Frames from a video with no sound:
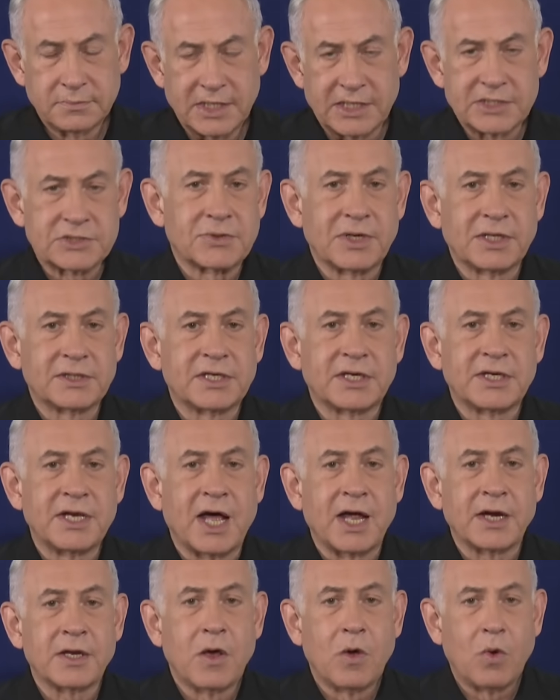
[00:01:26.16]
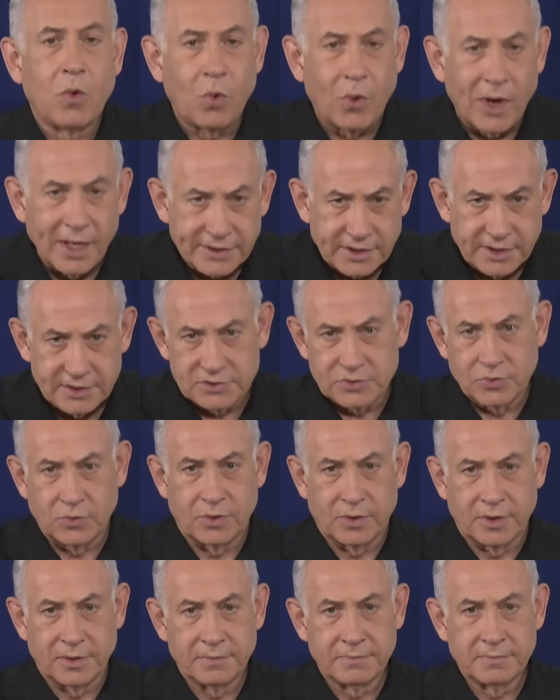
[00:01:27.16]
Israel did not want this
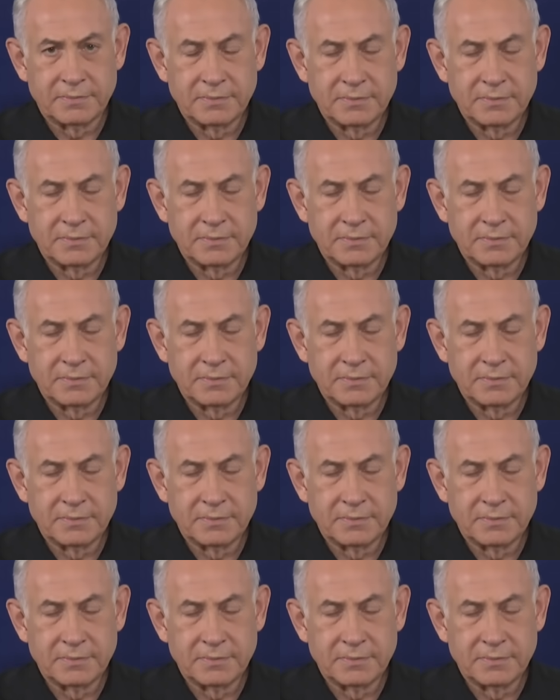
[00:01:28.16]
war.